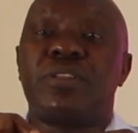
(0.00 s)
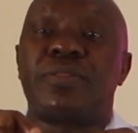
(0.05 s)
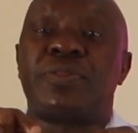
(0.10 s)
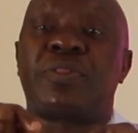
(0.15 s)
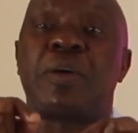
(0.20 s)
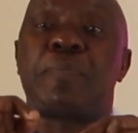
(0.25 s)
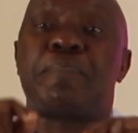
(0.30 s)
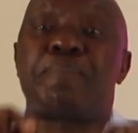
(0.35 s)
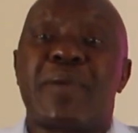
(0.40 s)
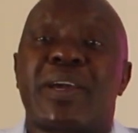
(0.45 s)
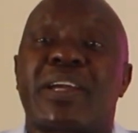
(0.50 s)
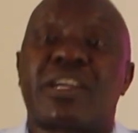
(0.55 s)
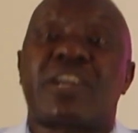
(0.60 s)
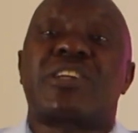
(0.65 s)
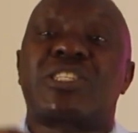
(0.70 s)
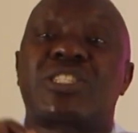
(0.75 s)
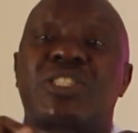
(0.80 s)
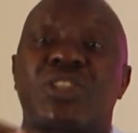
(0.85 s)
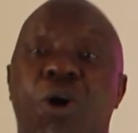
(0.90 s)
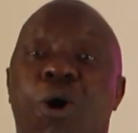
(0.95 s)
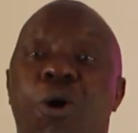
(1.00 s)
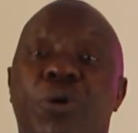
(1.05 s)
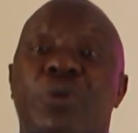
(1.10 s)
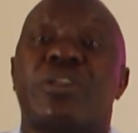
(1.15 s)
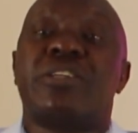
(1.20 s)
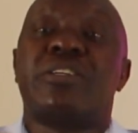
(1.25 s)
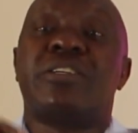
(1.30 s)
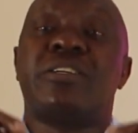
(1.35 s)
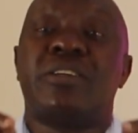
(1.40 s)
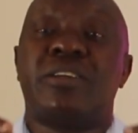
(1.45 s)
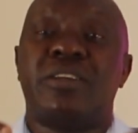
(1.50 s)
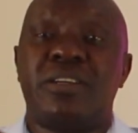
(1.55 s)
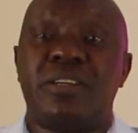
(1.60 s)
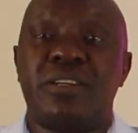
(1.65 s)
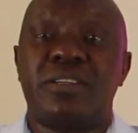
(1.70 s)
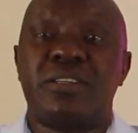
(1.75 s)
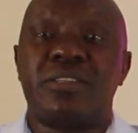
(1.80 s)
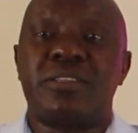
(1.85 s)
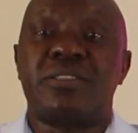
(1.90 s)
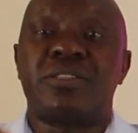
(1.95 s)
the baker's own
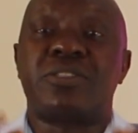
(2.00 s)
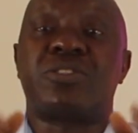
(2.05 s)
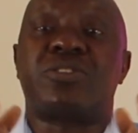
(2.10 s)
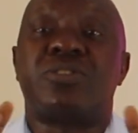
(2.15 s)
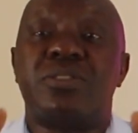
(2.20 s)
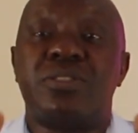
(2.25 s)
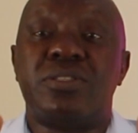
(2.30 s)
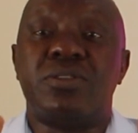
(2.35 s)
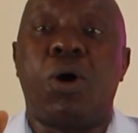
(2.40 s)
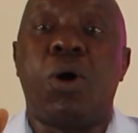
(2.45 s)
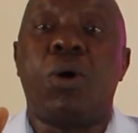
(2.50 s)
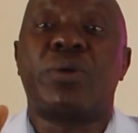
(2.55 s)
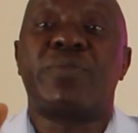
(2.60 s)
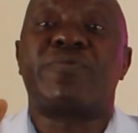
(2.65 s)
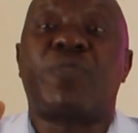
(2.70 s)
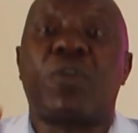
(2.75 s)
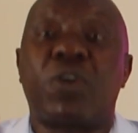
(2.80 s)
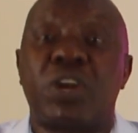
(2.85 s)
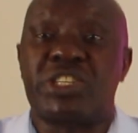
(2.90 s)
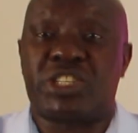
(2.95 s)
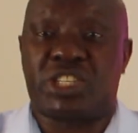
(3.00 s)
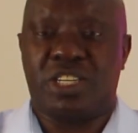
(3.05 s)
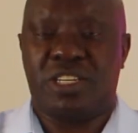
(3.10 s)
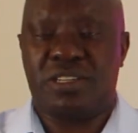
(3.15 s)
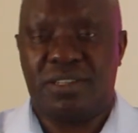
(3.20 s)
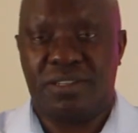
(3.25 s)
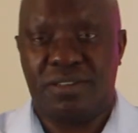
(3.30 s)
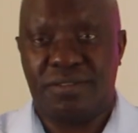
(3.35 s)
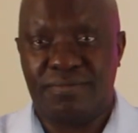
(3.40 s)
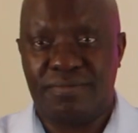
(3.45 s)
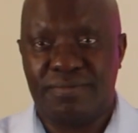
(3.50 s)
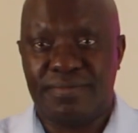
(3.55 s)
volition.